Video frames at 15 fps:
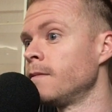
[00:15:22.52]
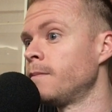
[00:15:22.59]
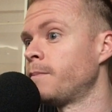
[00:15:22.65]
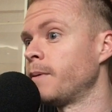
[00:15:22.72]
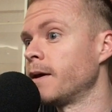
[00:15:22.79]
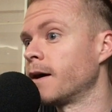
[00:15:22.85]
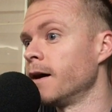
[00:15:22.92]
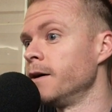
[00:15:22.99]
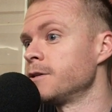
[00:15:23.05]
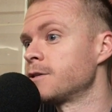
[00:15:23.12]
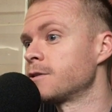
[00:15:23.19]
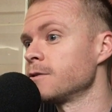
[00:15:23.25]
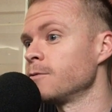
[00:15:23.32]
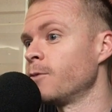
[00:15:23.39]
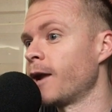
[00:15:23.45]

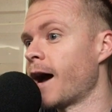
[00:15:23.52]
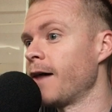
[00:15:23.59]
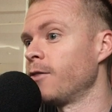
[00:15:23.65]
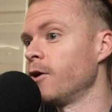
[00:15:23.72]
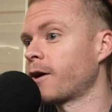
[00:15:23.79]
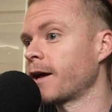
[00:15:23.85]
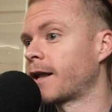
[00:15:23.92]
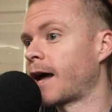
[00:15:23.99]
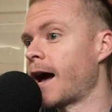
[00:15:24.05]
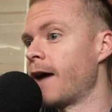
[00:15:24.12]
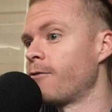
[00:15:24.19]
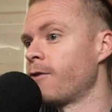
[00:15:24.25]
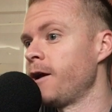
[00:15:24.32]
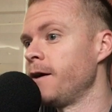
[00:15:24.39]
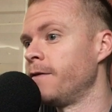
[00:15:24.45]
Because when I look at
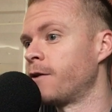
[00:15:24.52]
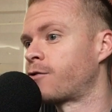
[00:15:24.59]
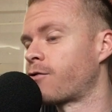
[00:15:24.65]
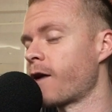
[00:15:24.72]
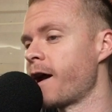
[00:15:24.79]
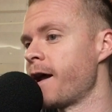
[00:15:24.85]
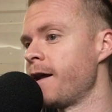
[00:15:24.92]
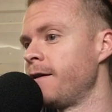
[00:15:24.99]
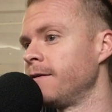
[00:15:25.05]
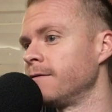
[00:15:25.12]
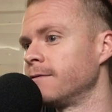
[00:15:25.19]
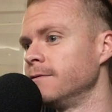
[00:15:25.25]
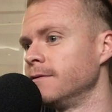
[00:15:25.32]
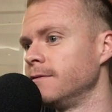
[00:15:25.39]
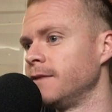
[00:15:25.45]
Kyrie and the trade
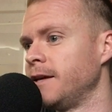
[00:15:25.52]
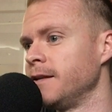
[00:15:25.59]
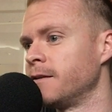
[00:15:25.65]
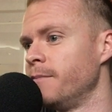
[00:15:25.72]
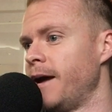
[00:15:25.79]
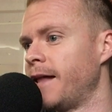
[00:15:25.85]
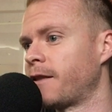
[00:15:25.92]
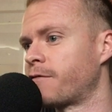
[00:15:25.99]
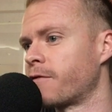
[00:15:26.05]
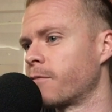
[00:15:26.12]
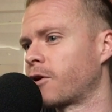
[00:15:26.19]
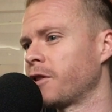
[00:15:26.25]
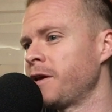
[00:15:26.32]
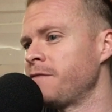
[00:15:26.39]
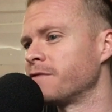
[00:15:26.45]
he demanded from
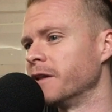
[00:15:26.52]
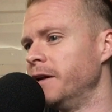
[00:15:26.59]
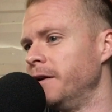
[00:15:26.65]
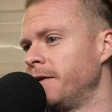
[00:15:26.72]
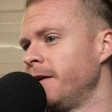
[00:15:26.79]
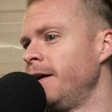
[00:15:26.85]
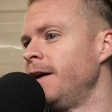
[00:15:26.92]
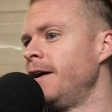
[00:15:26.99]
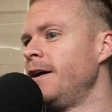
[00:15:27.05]
Cleveland,